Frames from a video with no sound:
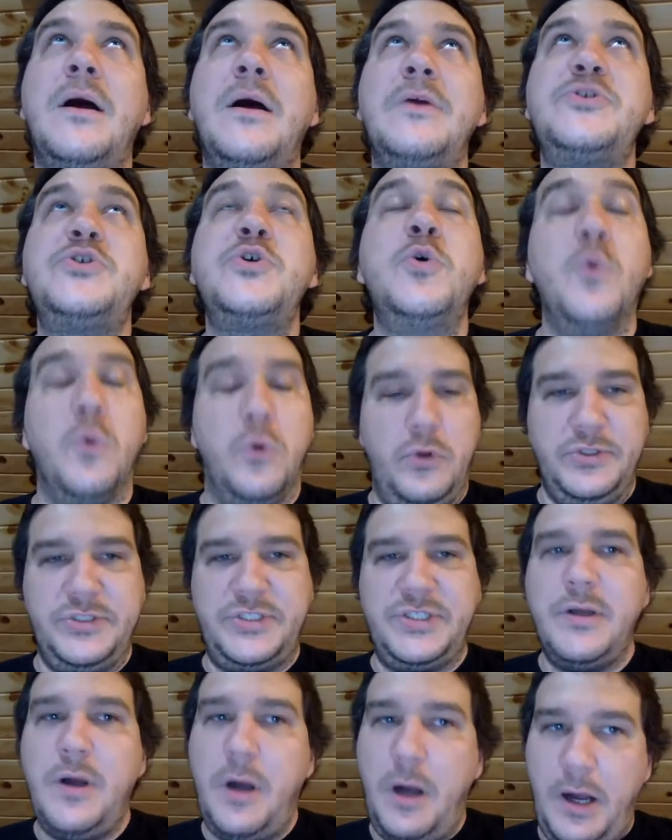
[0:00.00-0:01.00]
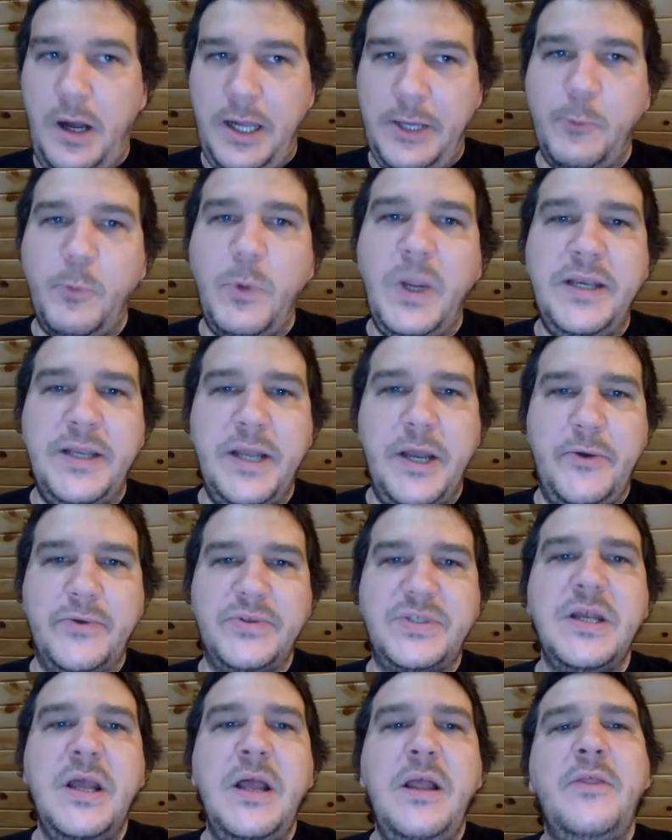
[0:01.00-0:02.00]
tools on
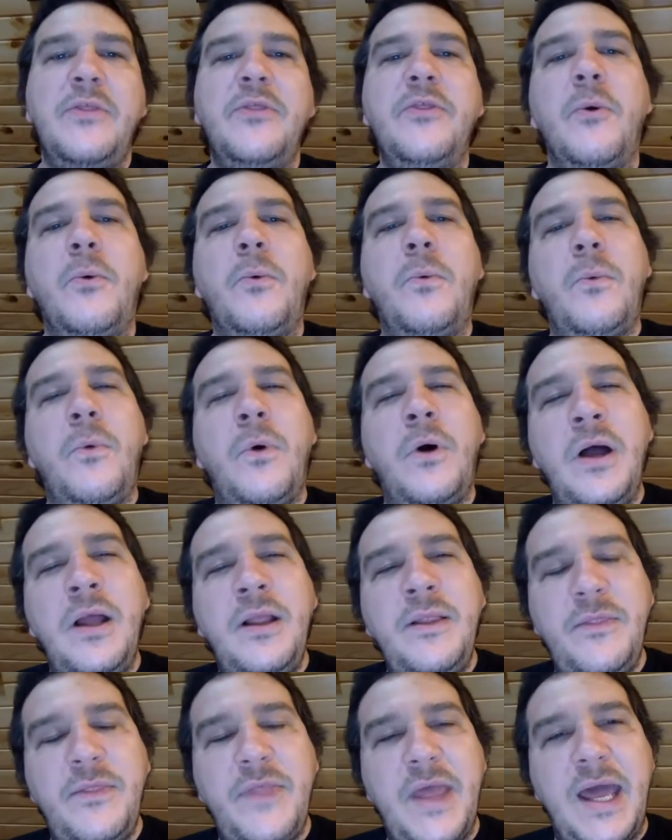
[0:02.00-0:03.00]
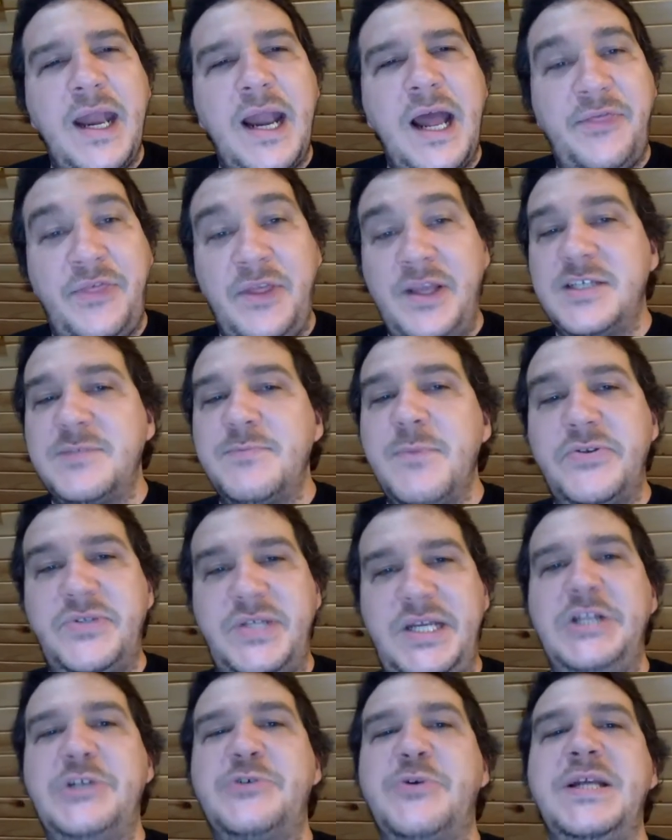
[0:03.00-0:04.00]
Windows. The one that I think is most
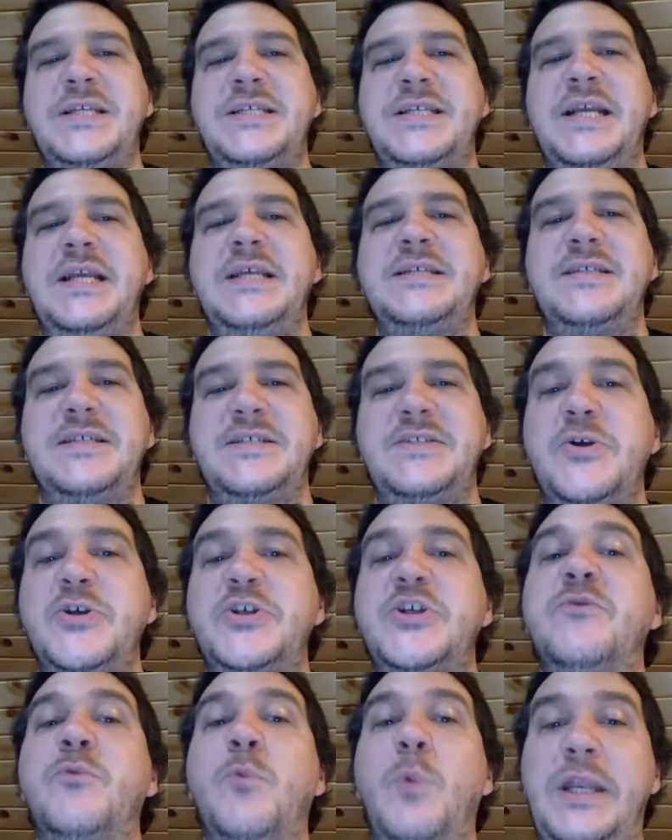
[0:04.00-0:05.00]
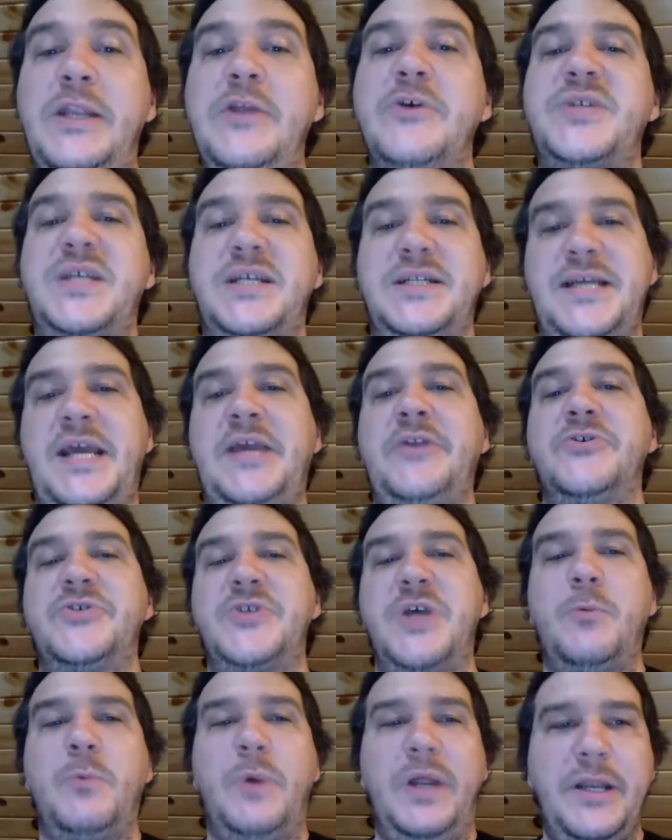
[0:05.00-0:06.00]
interesting is this notion of Windows containers
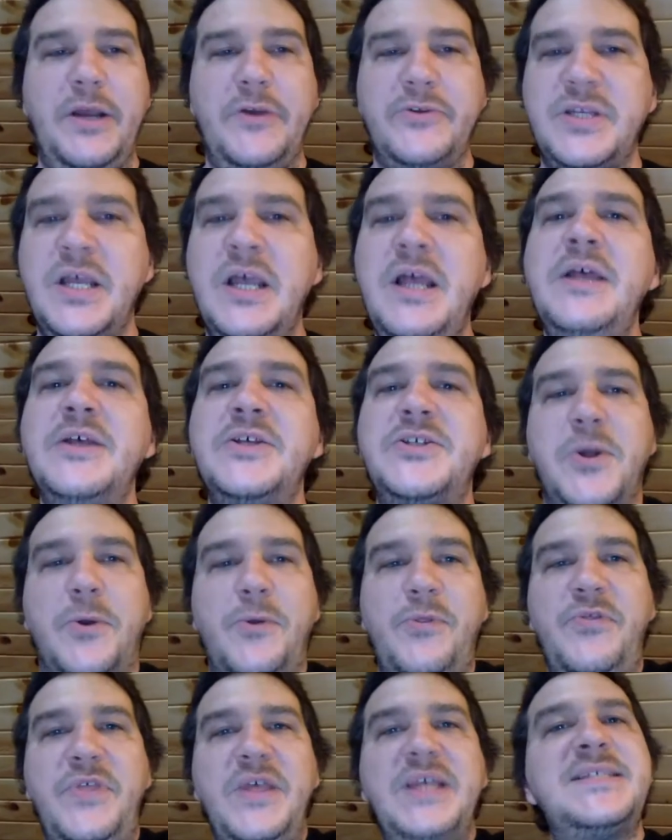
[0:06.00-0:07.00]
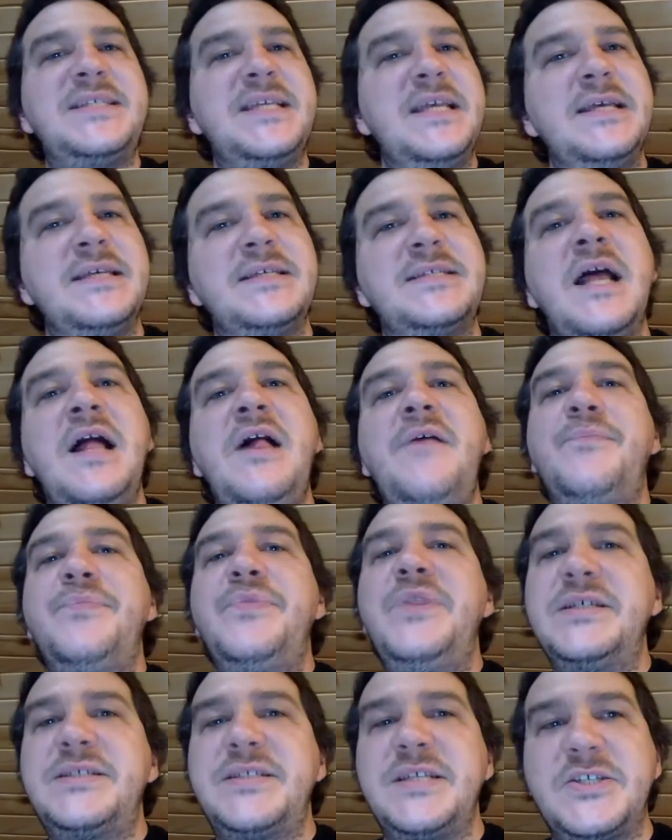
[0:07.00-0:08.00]
on Windows. So this is
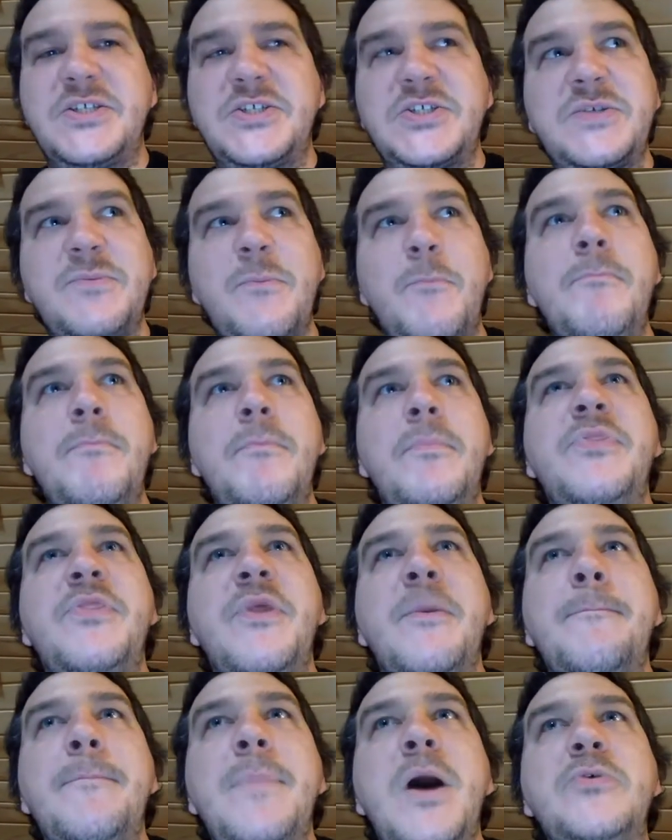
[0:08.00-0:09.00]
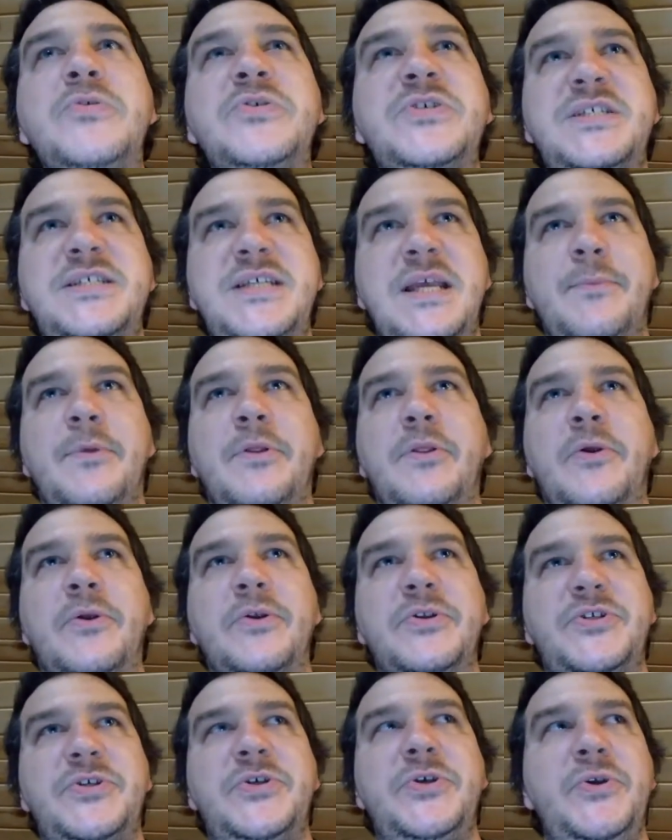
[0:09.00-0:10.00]
the most similar
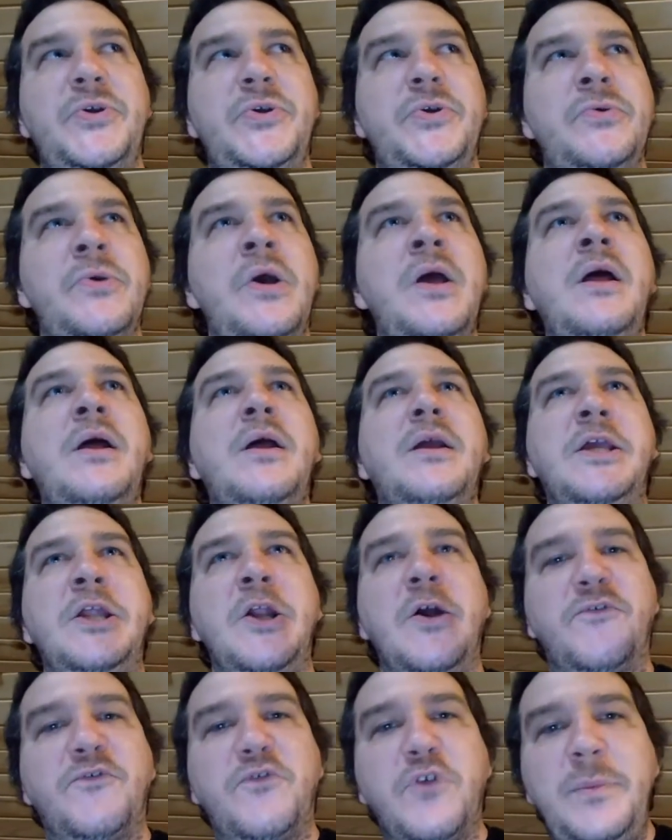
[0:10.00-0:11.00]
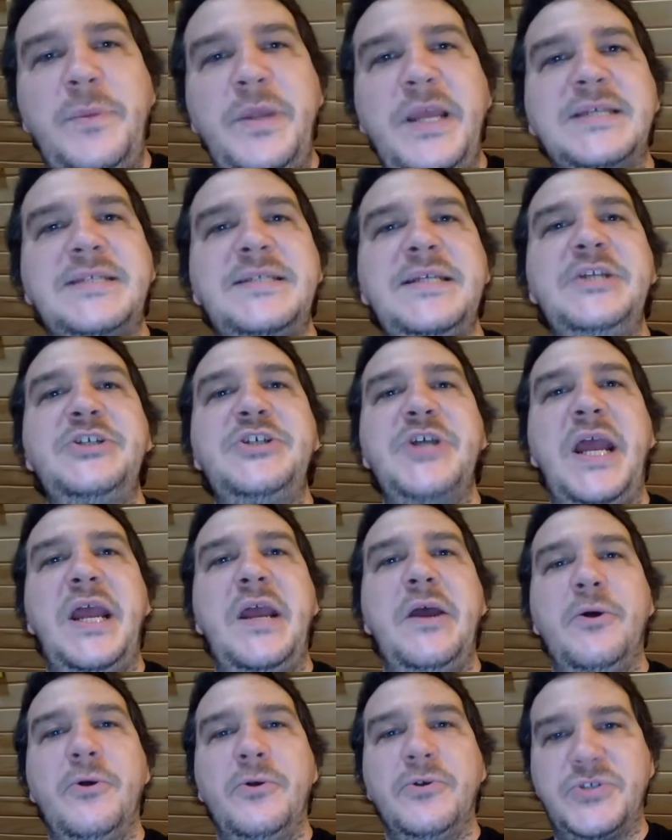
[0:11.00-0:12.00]
to FreeBSD
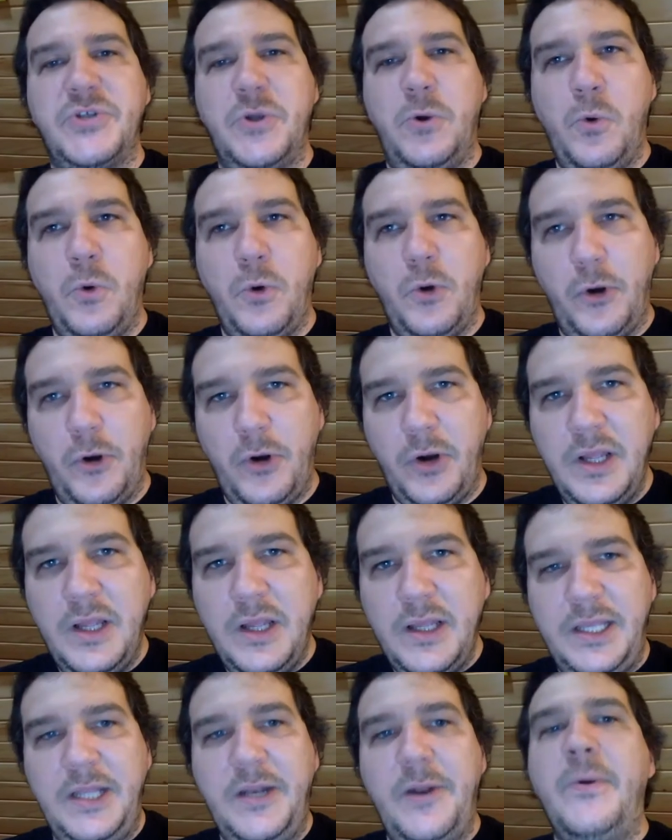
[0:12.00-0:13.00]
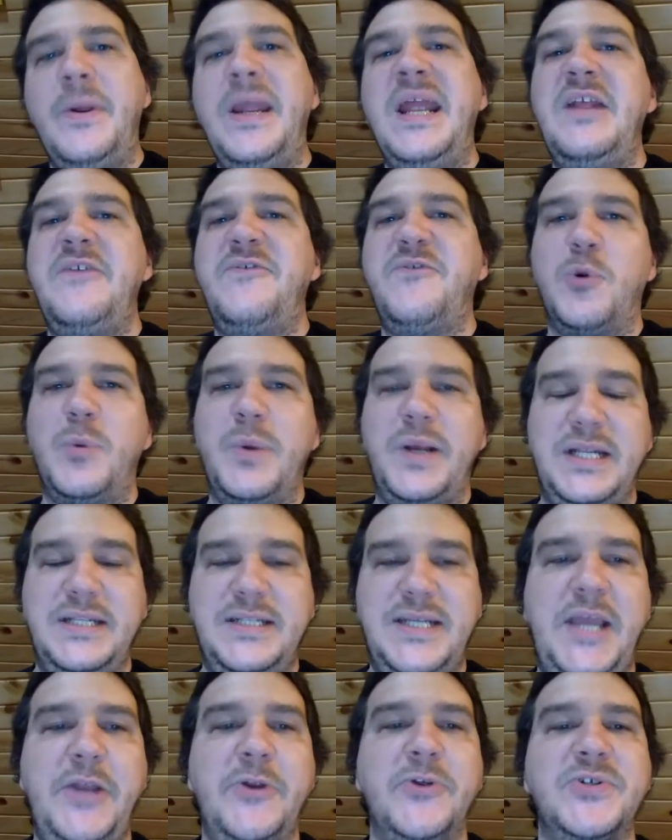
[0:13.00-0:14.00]
Jails or any form of
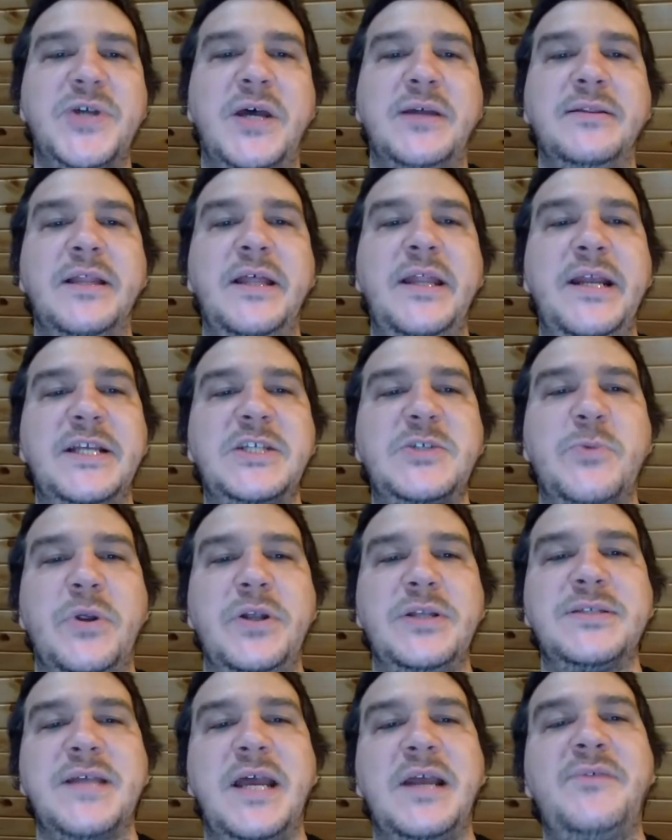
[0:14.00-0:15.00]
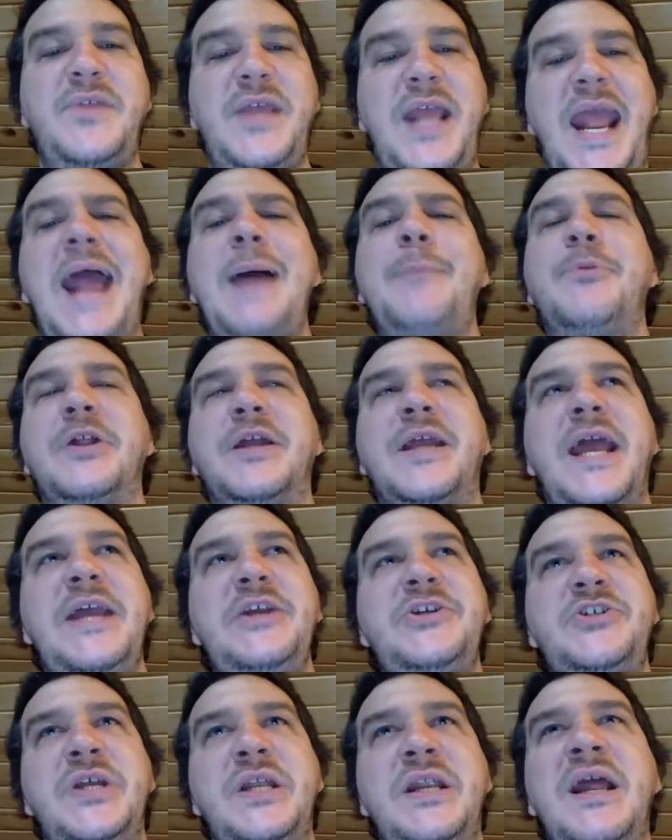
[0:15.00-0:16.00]
containers on Linux, where it's like the
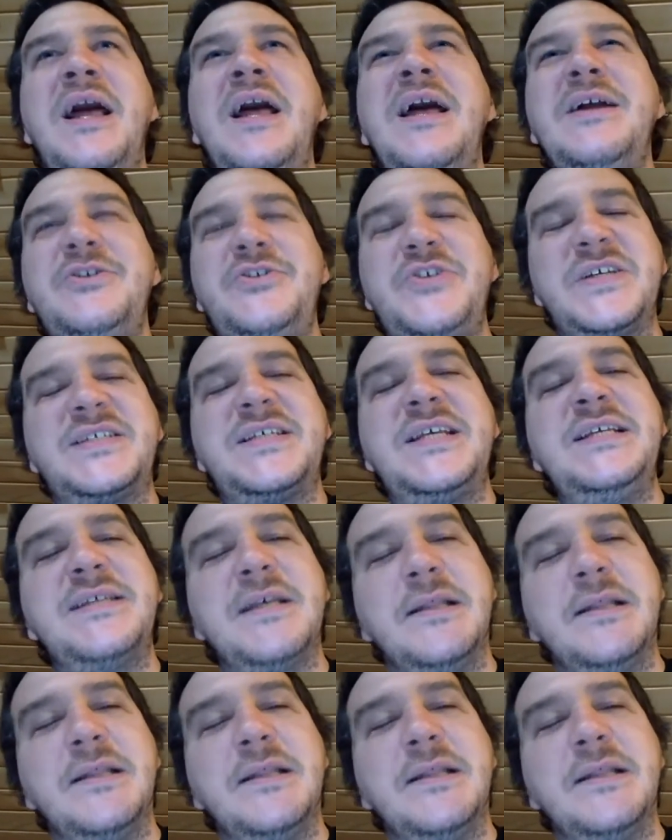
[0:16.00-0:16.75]
application just sees a